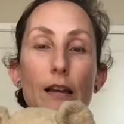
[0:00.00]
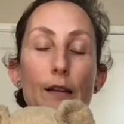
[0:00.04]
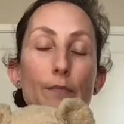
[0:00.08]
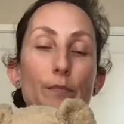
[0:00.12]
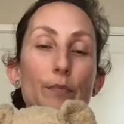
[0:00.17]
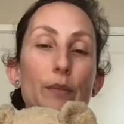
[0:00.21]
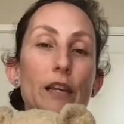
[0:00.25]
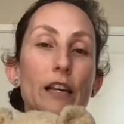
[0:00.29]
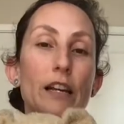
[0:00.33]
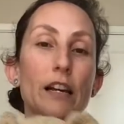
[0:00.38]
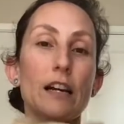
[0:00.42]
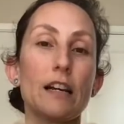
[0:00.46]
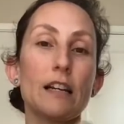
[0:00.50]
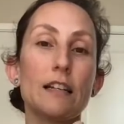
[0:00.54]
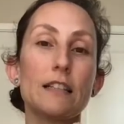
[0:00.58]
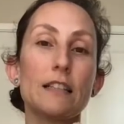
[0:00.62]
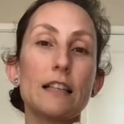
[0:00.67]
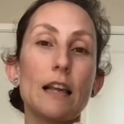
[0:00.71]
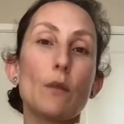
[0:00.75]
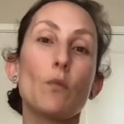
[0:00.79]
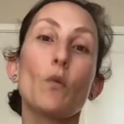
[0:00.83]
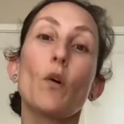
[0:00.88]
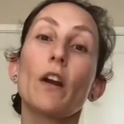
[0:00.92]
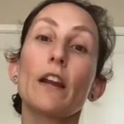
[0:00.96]
because
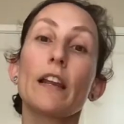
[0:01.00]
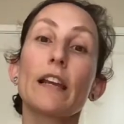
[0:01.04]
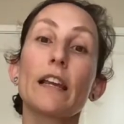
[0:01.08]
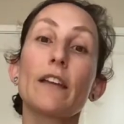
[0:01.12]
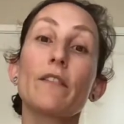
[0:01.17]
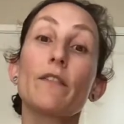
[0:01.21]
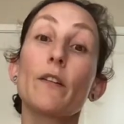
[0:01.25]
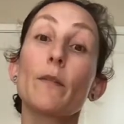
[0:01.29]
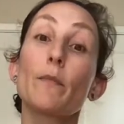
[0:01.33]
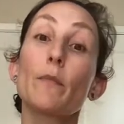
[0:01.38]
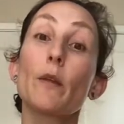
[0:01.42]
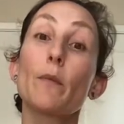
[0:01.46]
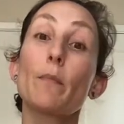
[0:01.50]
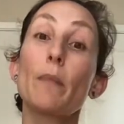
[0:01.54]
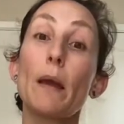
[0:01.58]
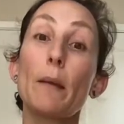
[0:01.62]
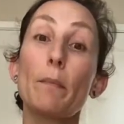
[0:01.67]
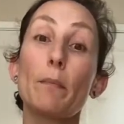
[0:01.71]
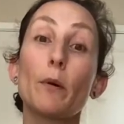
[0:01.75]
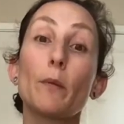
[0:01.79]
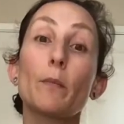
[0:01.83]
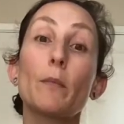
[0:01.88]
I want to give him the paper